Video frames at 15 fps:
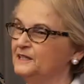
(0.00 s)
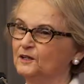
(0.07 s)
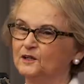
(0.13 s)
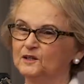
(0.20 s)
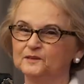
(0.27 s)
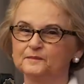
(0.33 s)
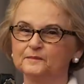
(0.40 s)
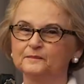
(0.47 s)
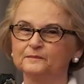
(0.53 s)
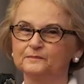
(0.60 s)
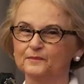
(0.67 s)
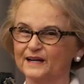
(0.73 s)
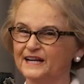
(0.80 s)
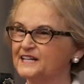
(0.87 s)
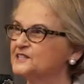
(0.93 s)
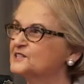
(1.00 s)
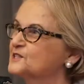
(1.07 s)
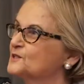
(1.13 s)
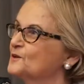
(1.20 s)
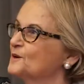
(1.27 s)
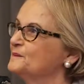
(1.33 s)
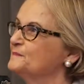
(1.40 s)
own
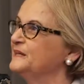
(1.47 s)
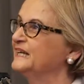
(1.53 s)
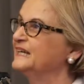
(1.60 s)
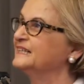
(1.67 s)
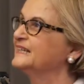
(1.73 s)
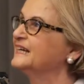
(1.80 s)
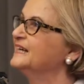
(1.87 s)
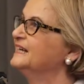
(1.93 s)
brainstorming